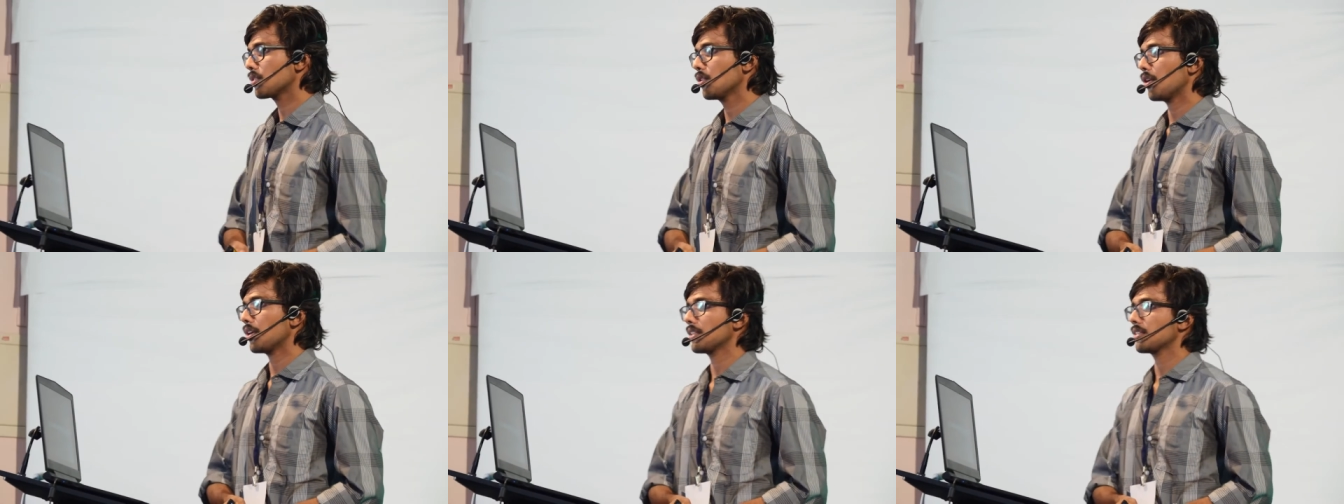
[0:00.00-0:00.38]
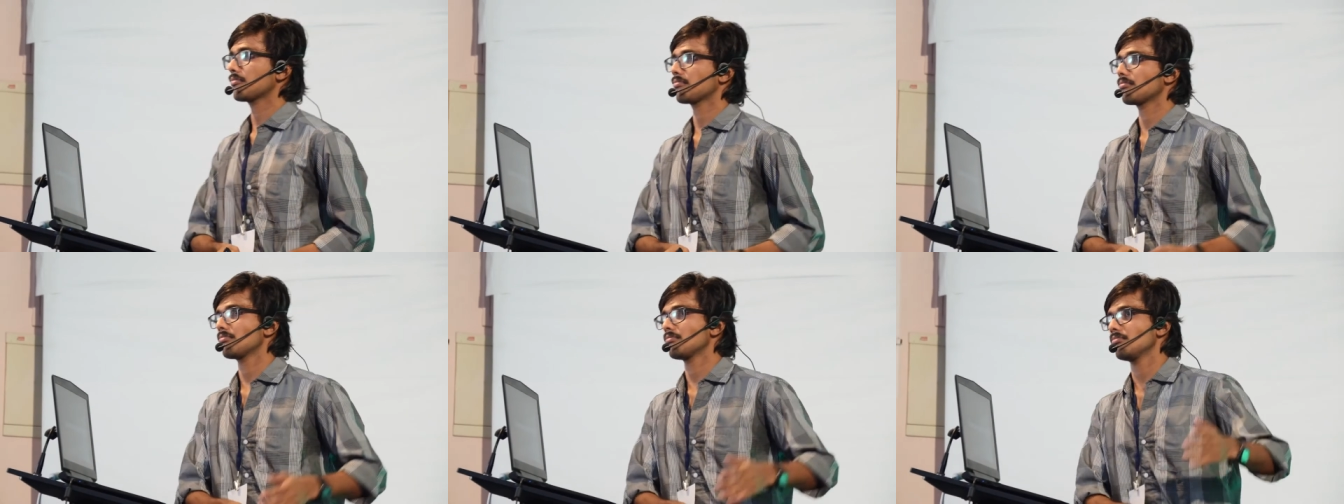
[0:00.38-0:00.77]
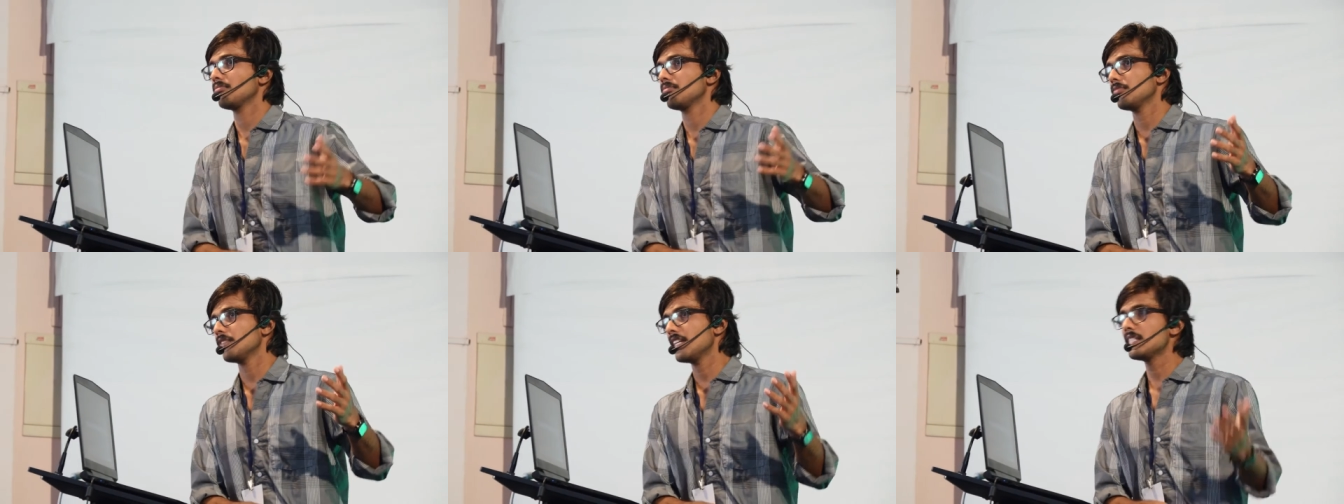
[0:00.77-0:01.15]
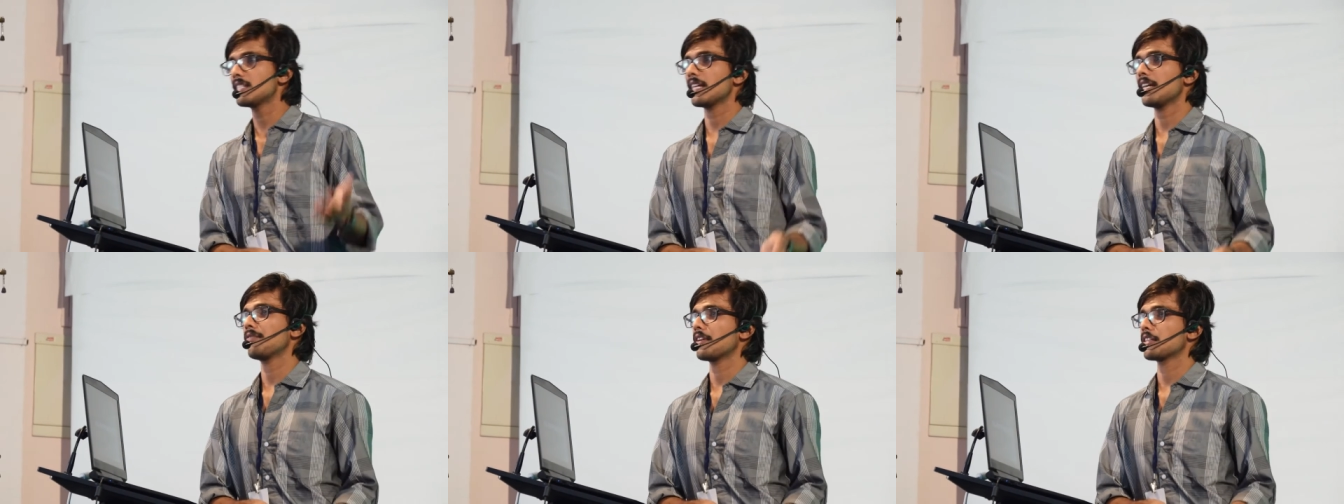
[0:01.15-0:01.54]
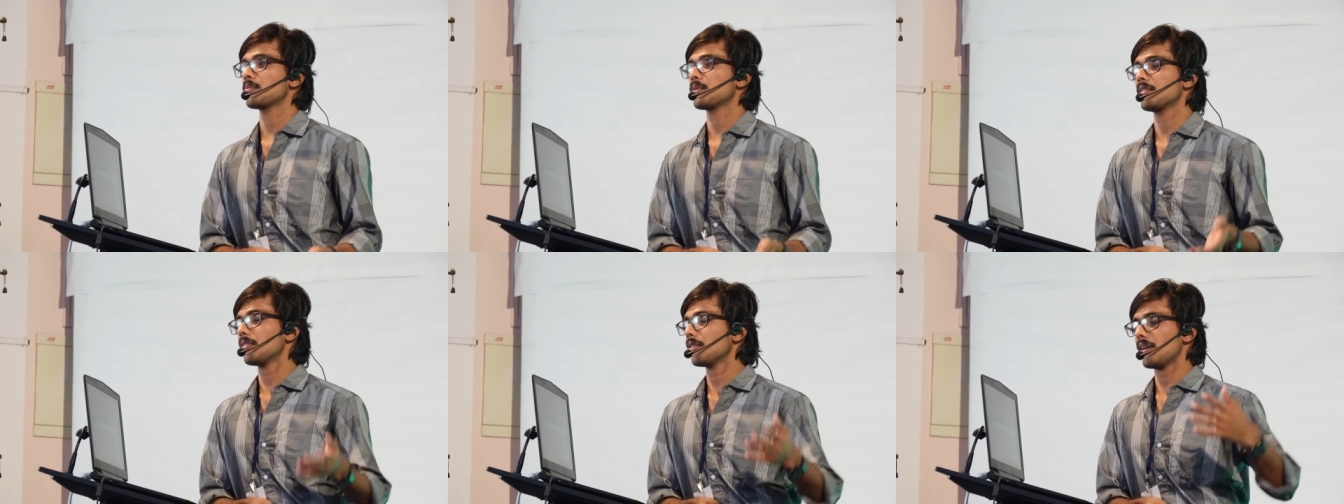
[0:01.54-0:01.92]
going inside
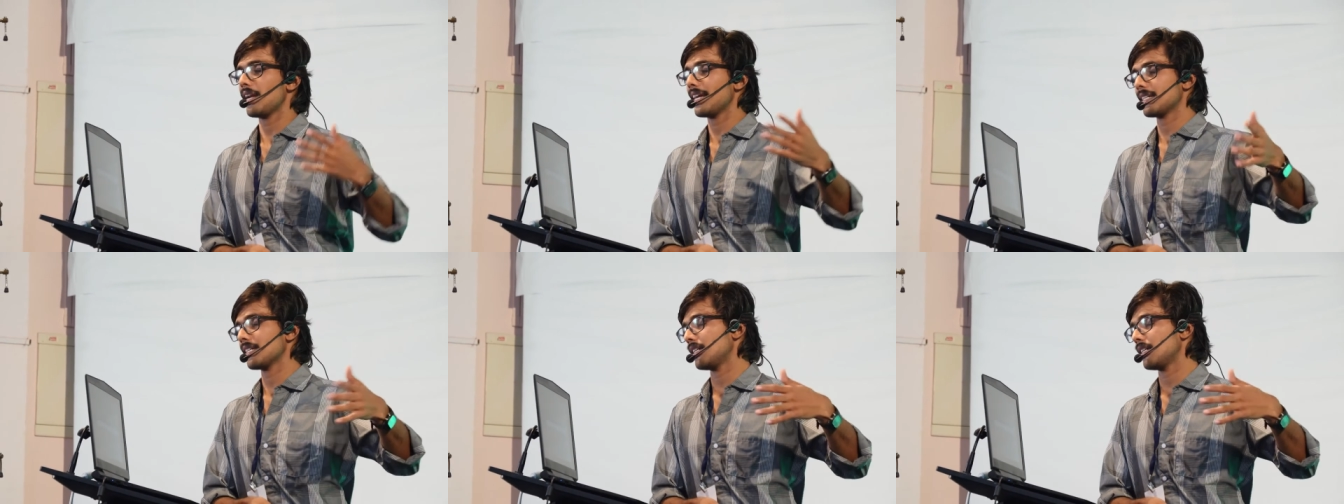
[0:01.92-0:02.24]
Facebook. You know, like